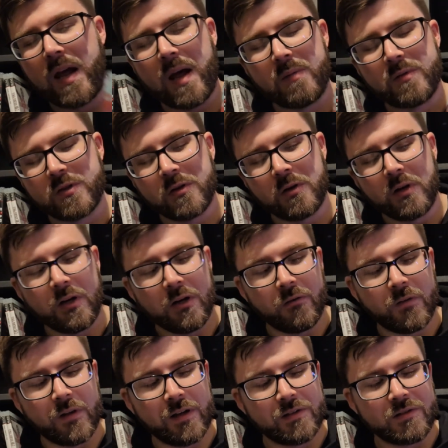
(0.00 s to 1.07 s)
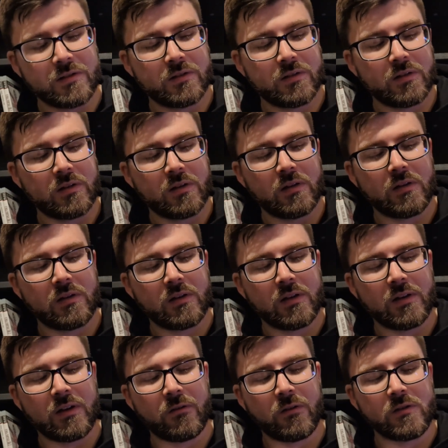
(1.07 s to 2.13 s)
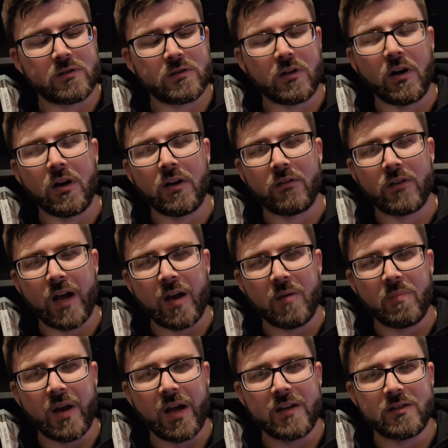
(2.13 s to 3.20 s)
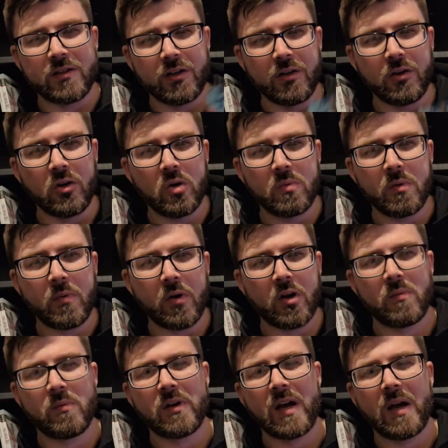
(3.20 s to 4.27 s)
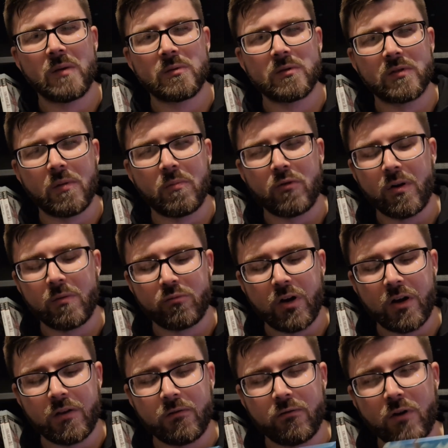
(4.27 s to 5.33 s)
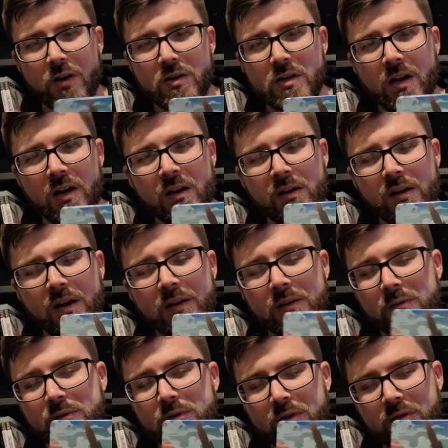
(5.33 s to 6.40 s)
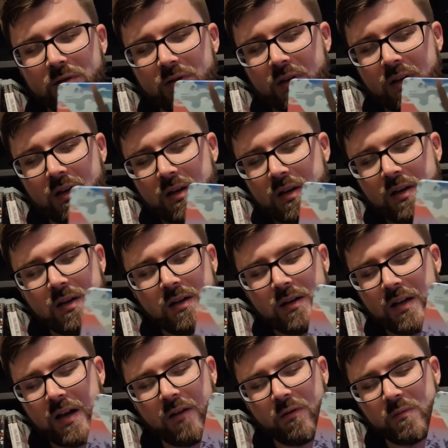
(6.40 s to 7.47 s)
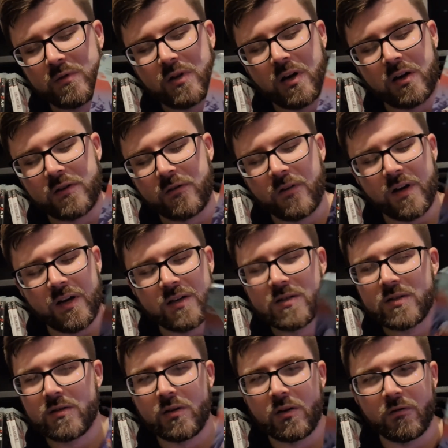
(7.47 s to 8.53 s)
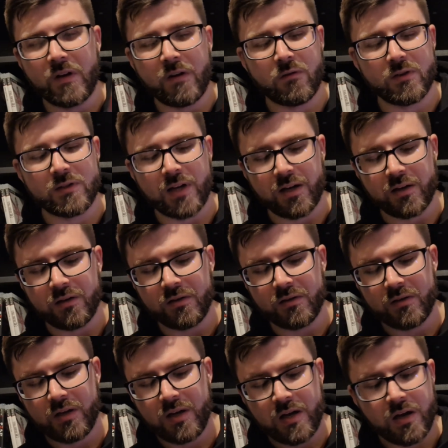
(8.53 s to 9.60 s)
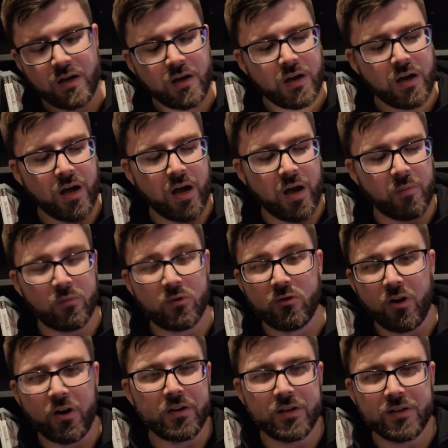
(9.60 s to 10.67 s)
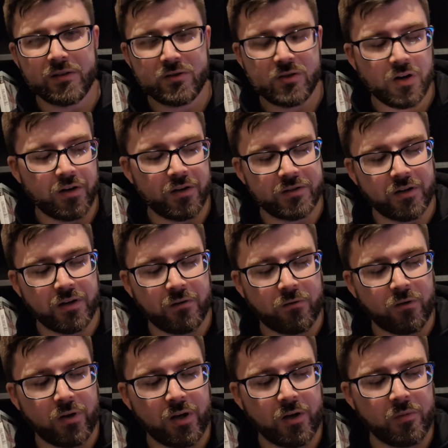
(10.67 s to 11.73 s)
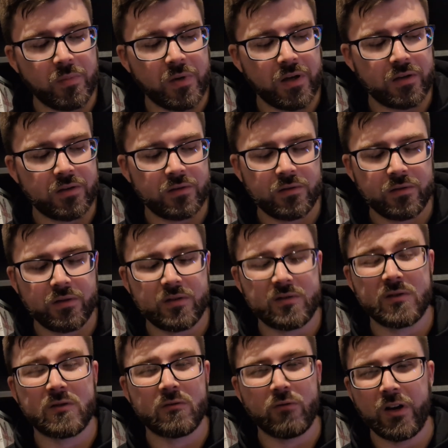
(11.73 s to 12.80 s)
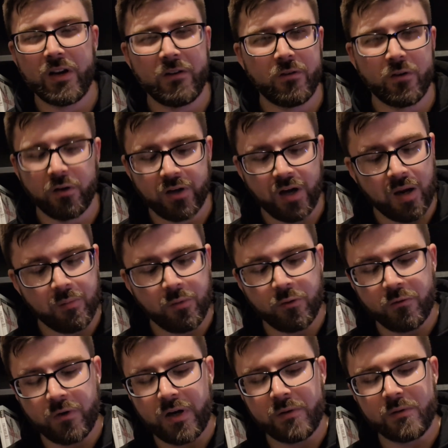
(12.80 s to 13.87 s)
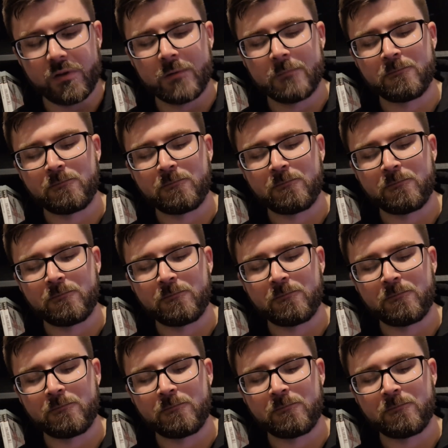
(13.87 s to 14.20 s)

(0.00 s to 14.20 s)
Absolutely love this. The different style of gameplay to normal Pokemon games was the breath of fresh air, and it was just, yeah, from start to finish, loved every second. Grinded shinies on it for a little bit. Just a really fun game all around.